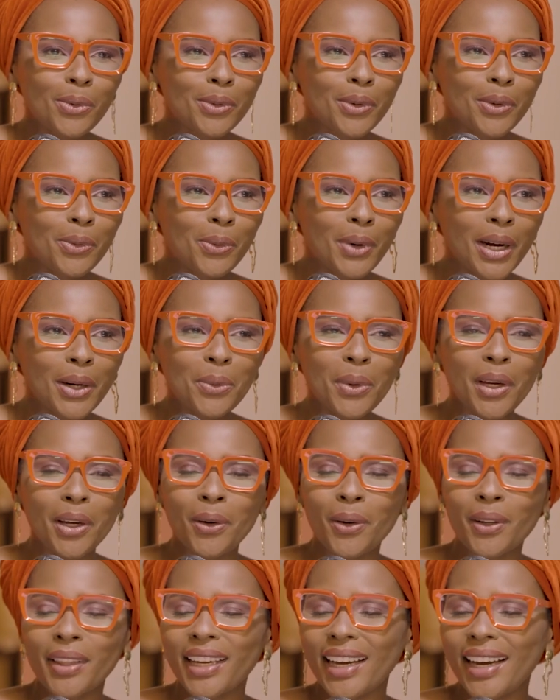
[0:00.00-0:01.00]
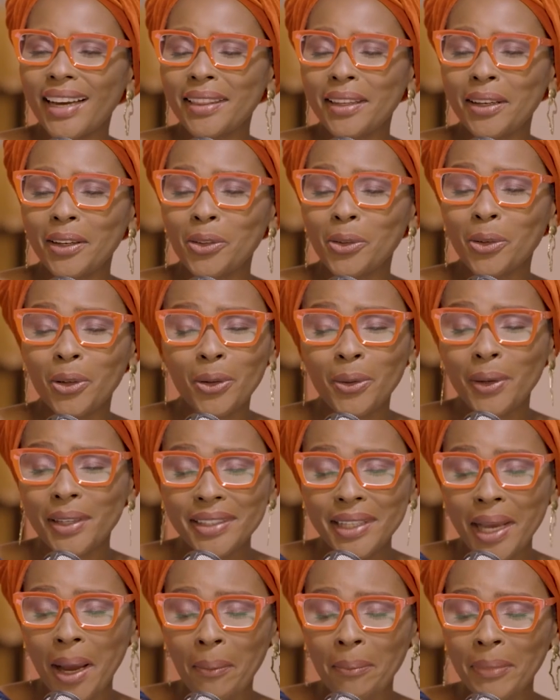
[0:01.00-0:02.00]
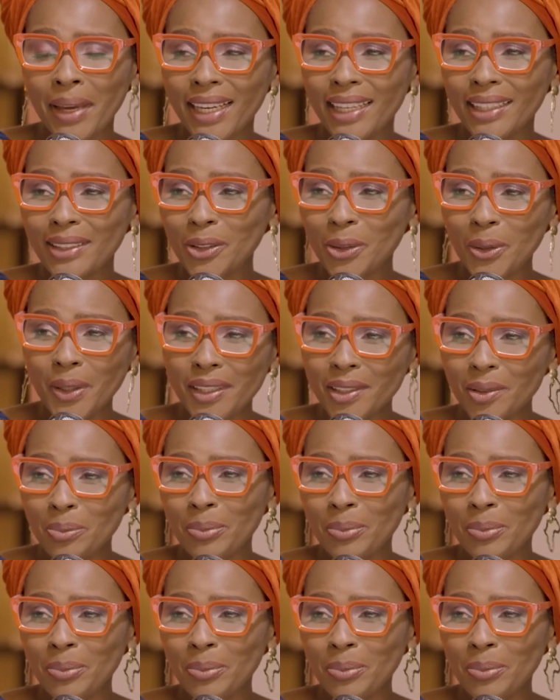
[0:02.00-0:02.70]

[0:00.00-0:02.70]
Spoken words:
one way or the other, you'll always come back to this